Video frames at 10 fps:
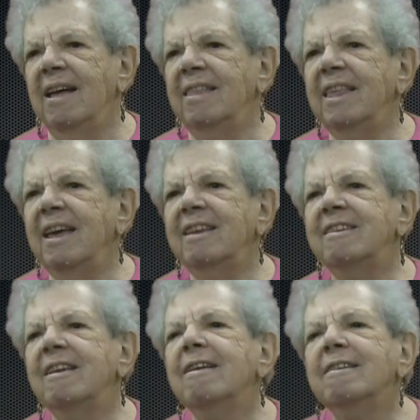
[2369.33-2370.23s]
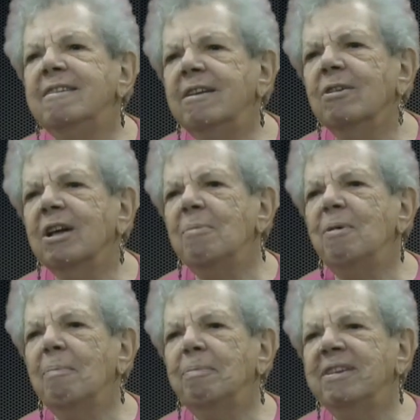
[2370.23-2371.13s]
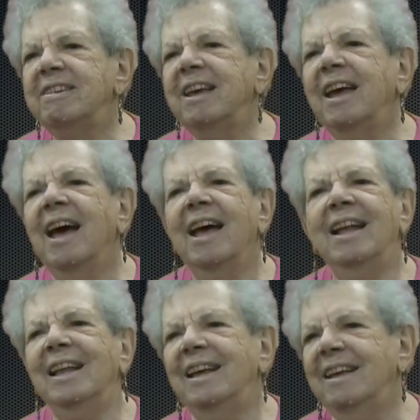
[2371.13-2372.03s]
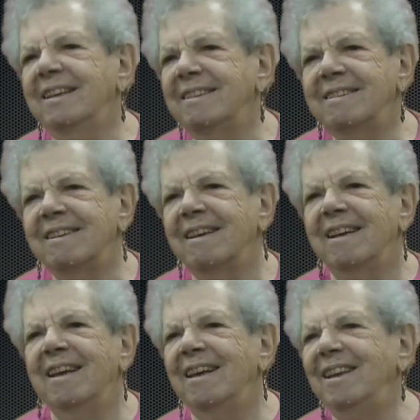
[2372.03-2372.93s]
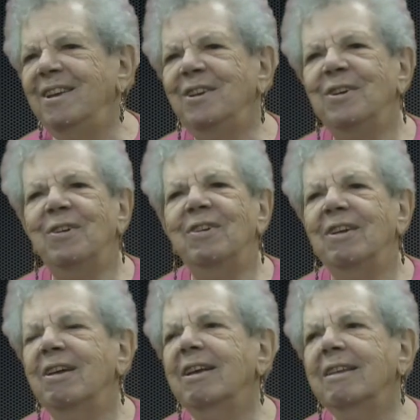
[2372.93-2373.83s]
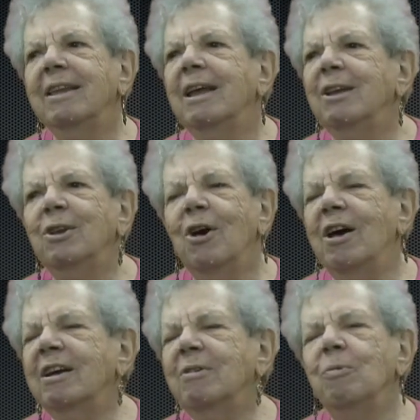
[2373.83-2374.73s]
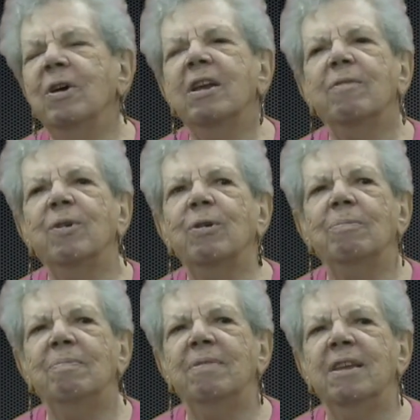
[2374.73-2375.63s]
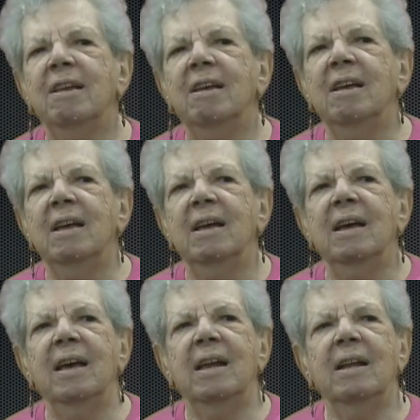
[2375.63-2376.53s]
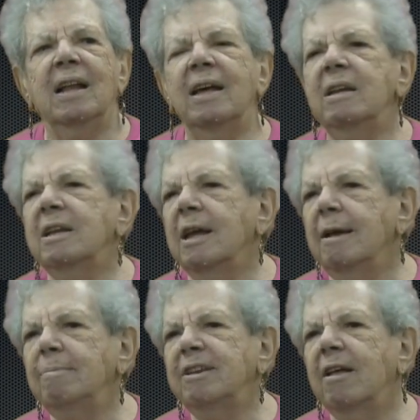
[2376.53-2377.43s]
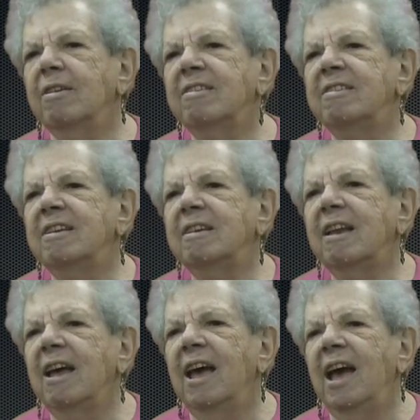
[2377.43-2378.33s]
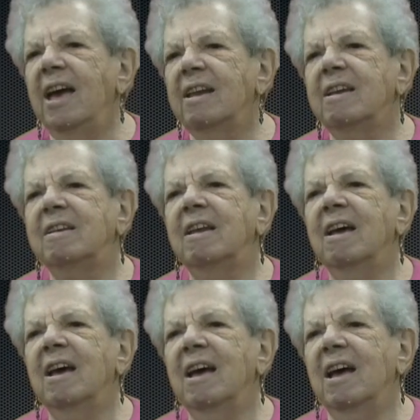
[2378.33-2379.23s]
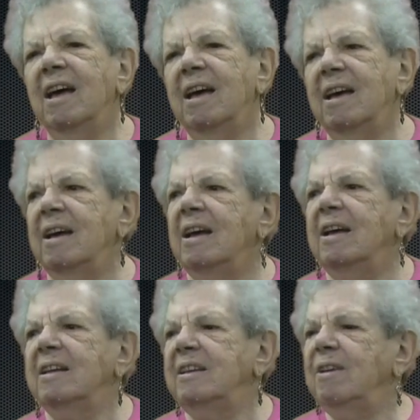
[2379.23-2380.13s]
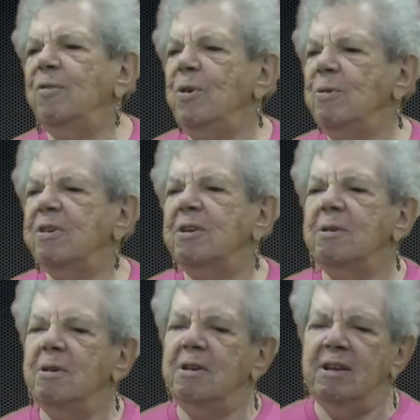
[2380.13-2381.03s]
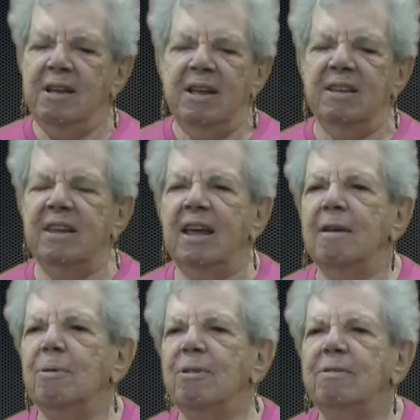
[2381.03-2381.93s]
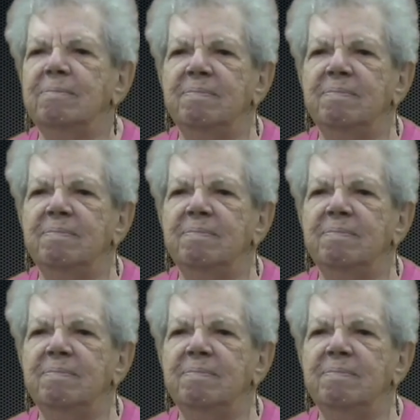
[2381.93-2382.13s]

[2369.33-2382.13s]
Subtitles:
they still come up and say, "Hi, Liz," you know, and talk and whatever. And a lot of times I'll sit at a different table